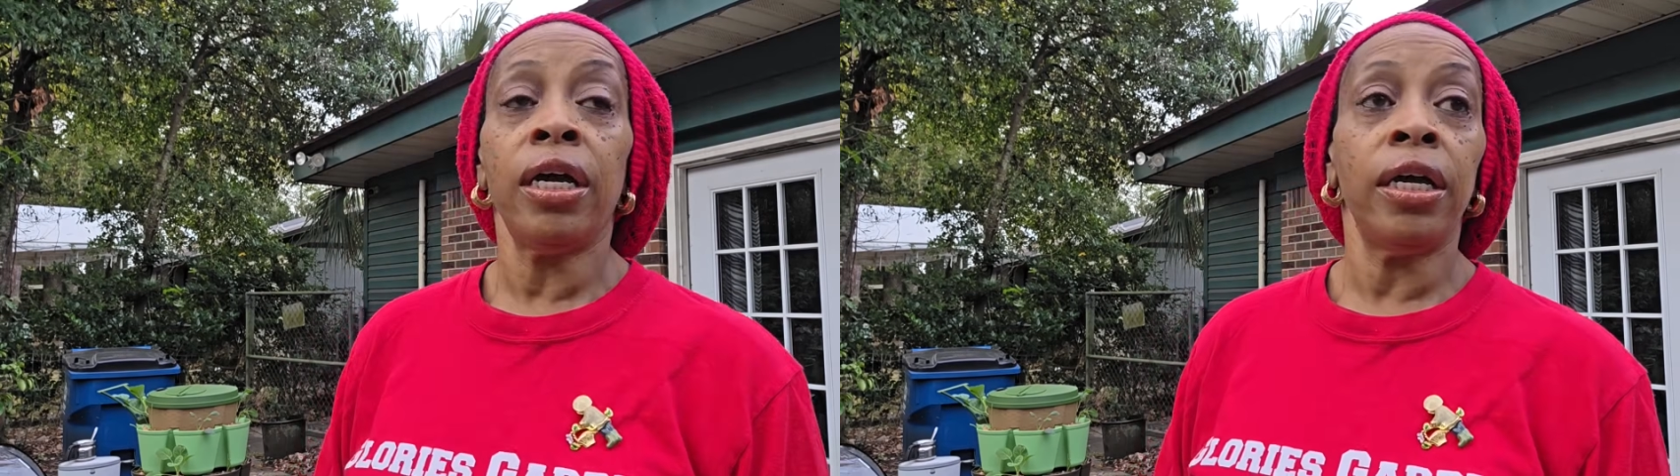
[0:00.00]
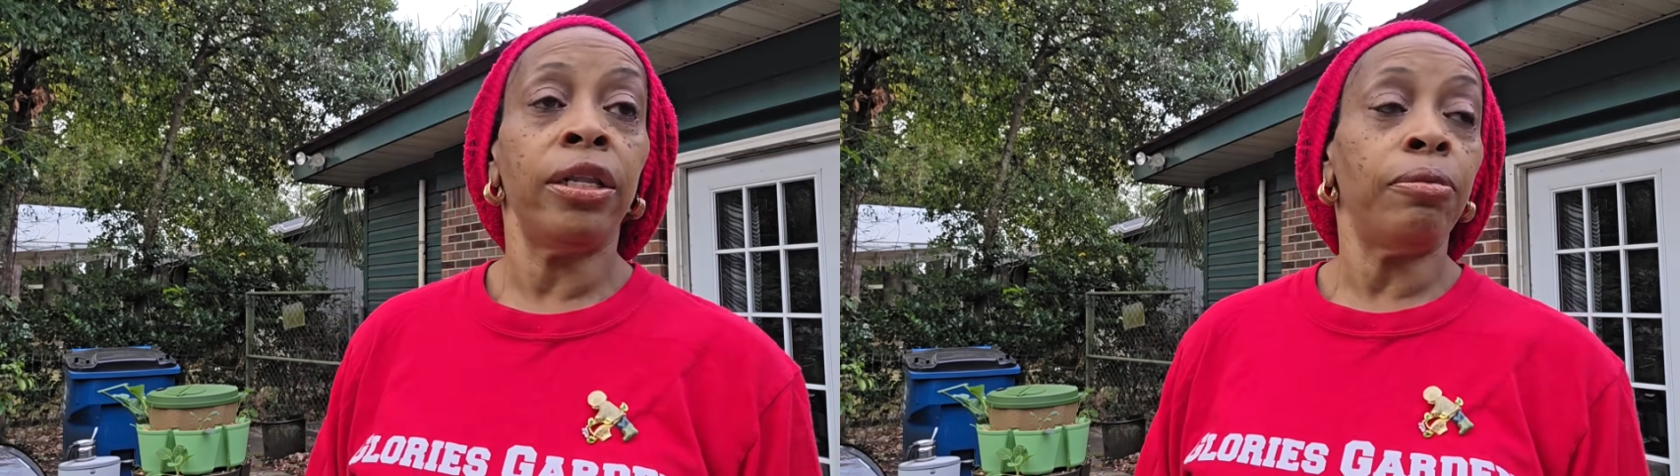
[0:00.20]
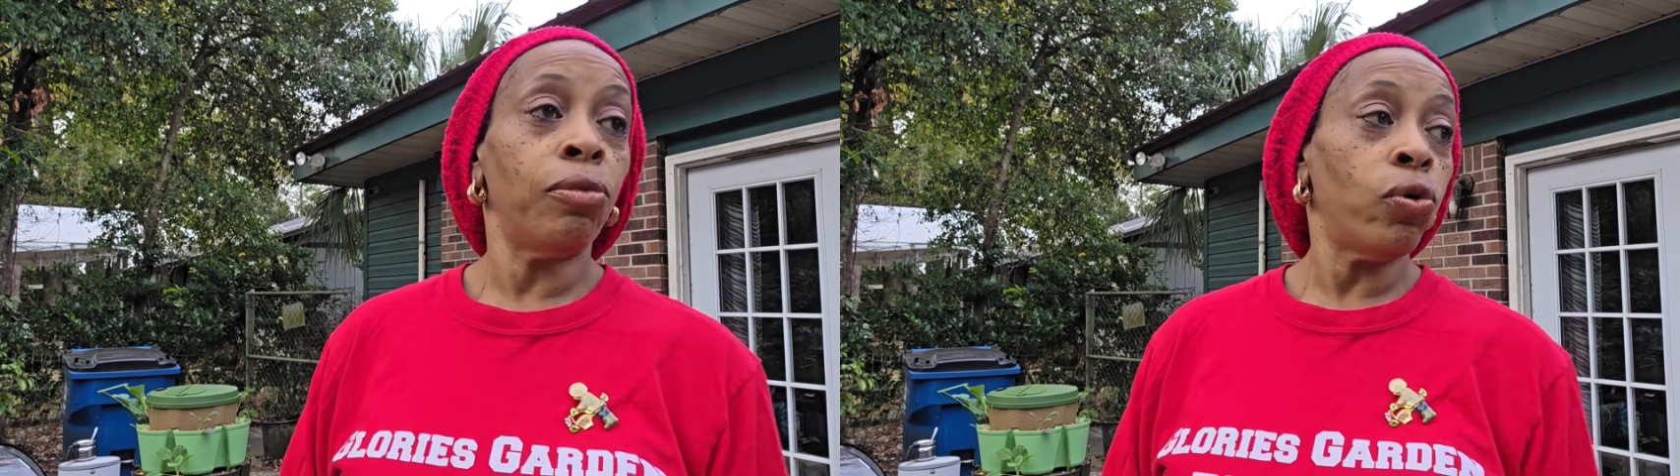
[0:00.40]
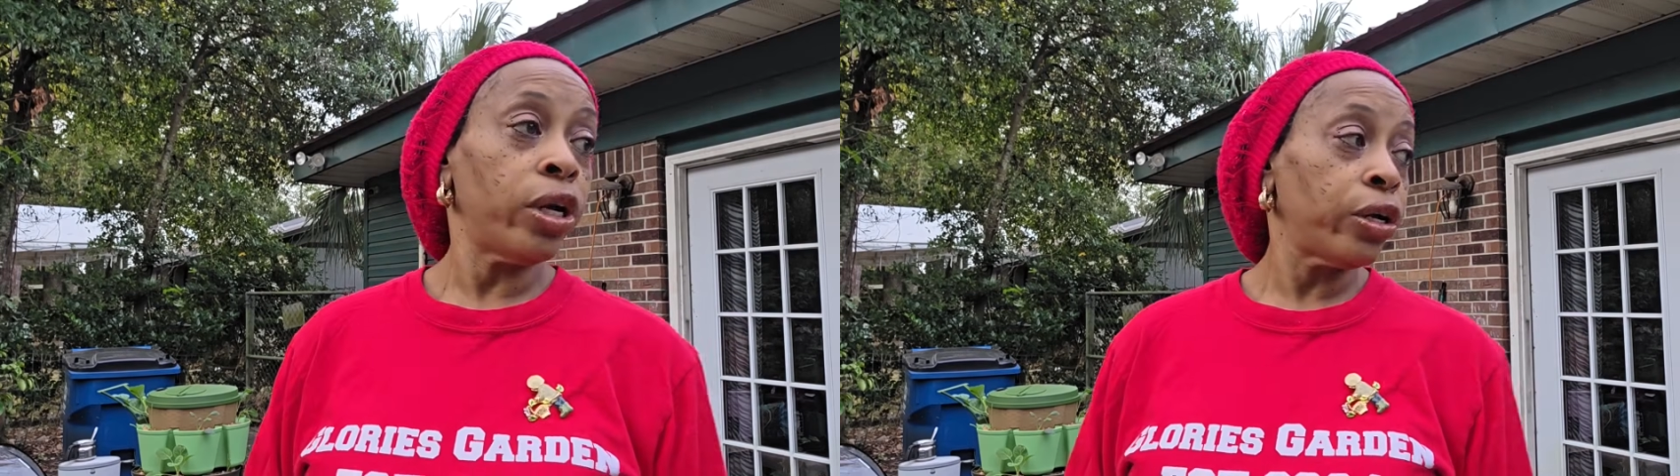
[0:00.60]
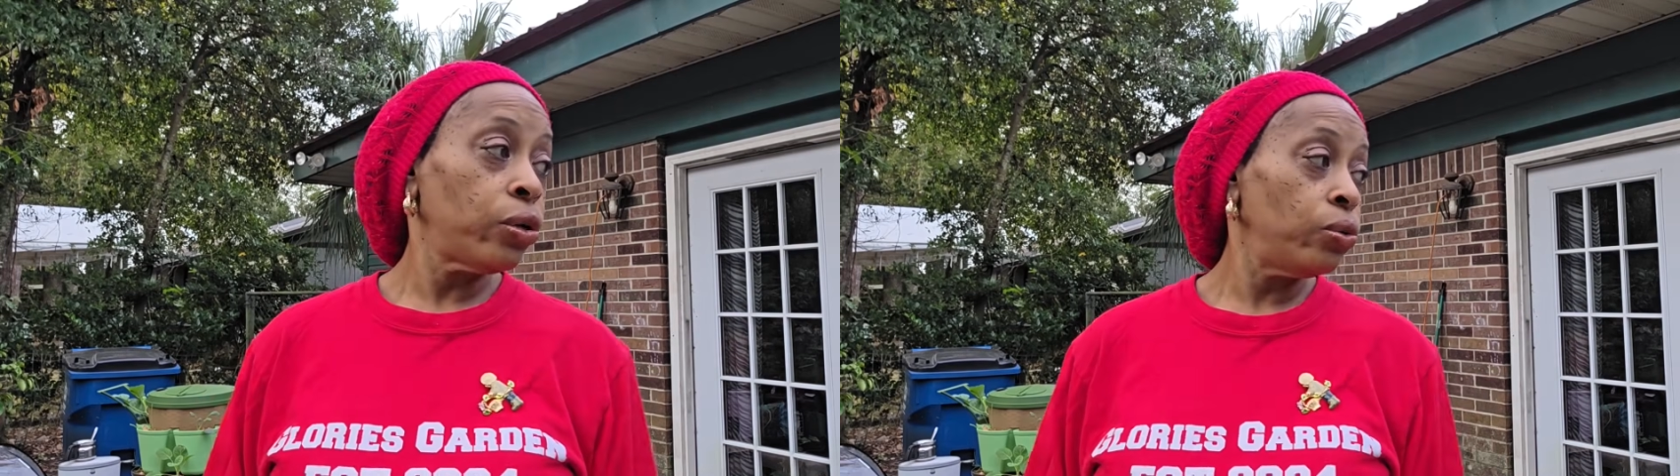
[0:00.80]
in the
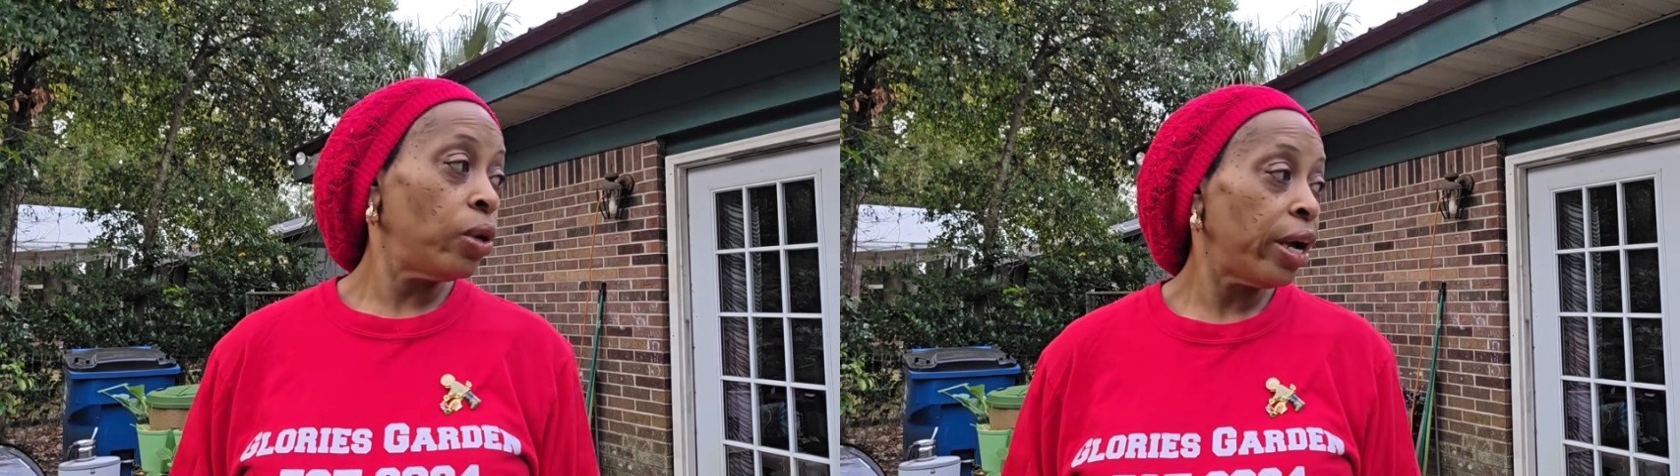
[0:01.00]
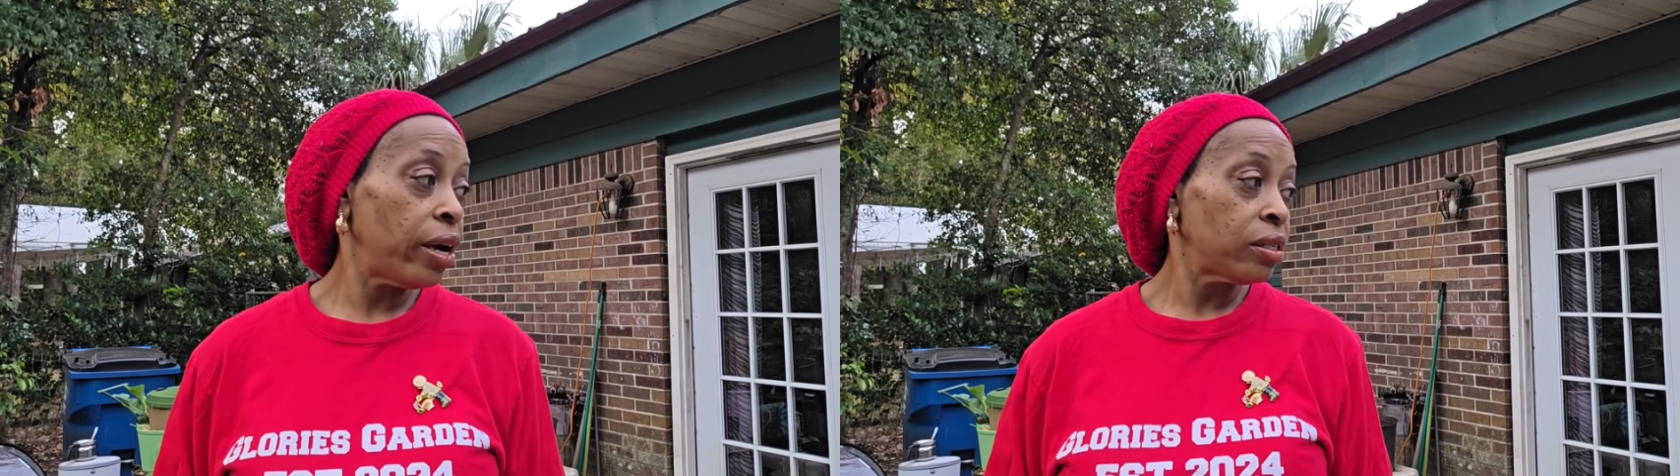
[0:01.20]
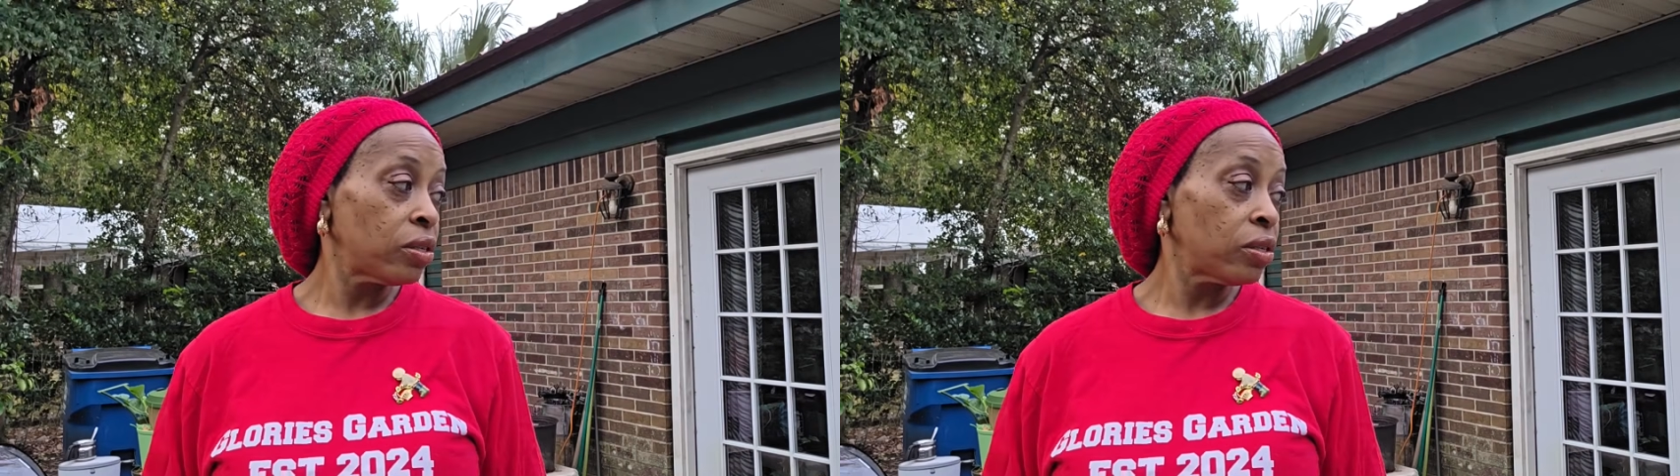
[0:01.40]
morning cool air.